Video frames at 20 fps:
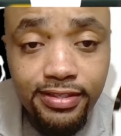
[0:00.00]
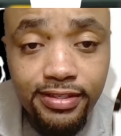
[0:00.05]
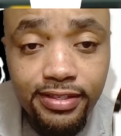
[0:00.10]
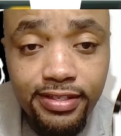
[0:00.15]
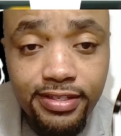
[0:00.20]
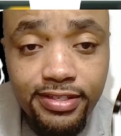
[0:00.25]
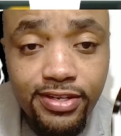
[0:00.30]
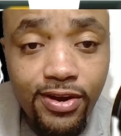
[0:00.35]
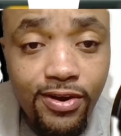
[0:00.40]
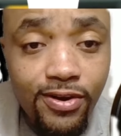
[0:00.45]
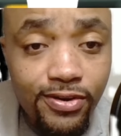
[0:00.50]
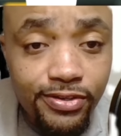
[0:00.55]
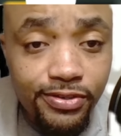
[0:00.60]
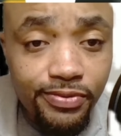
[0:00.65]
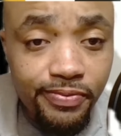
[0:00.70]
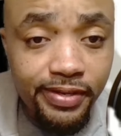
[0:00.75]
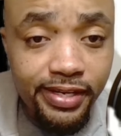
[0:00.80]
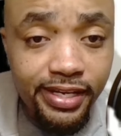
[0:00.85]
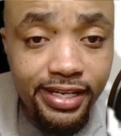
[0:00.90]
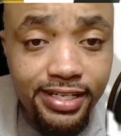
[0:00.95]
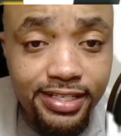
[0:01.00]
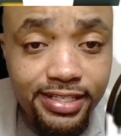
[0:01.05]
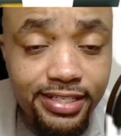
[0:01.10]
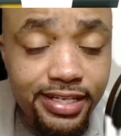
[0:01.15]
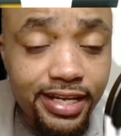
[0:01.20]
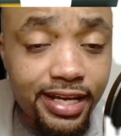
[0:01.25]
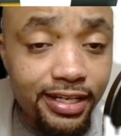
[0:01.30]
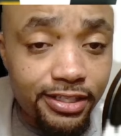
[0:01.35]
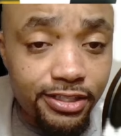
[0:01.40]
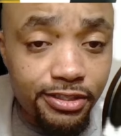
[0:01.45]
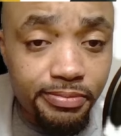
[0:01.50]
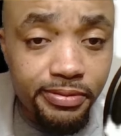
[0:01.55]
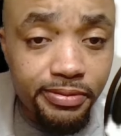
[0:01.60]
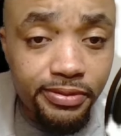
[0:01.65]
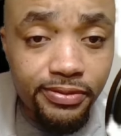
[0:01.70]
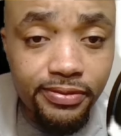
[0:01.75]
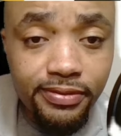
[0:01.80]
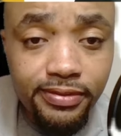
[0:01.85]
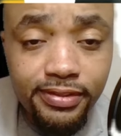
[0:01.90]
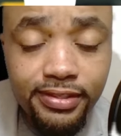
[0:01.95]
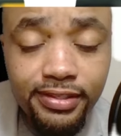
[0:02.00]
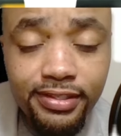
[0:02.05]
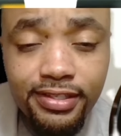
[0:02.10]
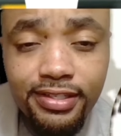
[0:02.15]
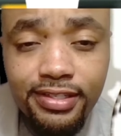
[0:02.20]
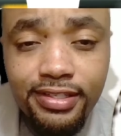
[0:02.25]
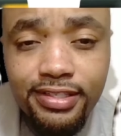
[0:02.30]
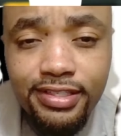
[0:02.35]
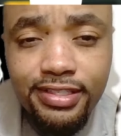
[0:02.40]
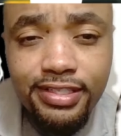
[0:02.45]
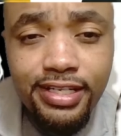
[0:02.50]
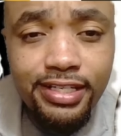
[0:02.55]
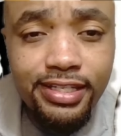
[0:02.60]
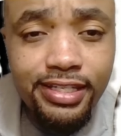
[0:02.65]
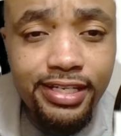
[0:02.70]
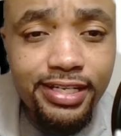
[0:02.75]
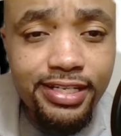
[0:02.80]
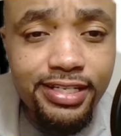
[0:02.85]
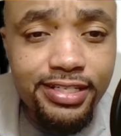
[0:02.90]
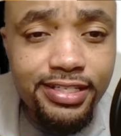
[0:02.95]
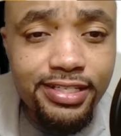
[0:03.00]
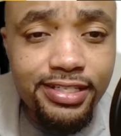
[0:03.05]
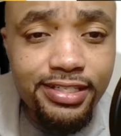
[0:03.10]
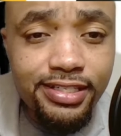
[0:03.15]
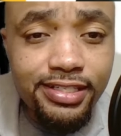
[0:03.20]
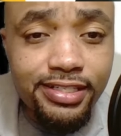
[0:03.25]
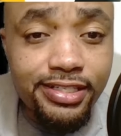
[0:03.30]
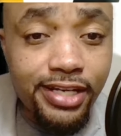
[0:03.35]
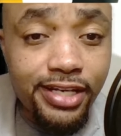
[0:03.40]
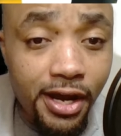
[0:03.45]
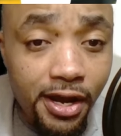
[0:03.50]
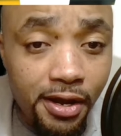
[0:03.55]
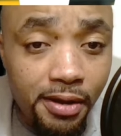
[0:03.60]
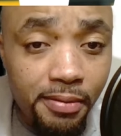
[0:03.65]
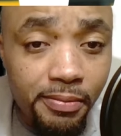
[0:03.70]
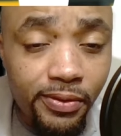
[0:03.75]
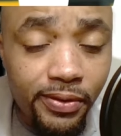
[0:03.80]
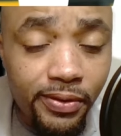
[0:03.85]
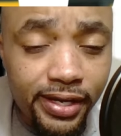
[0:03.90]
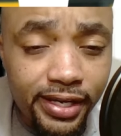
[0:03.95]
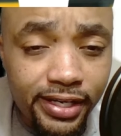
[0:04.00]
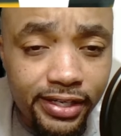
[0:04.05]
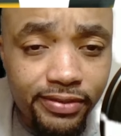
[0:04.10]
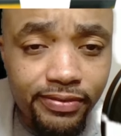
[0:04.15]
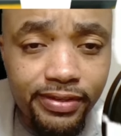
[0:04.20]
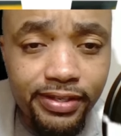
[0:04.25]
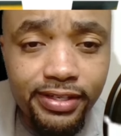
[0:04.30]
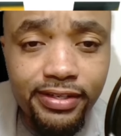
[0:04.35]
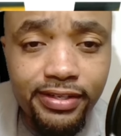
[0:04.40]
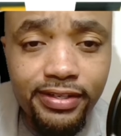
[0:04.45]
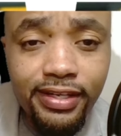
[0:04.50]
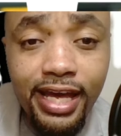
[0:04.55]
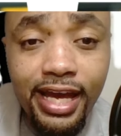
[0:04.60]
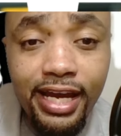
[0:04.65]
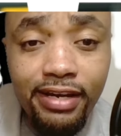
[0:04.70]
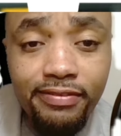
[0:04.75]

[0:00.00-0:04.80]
It's hard to read. It's ineligible. It's not that it's dumb or ignorant, the lack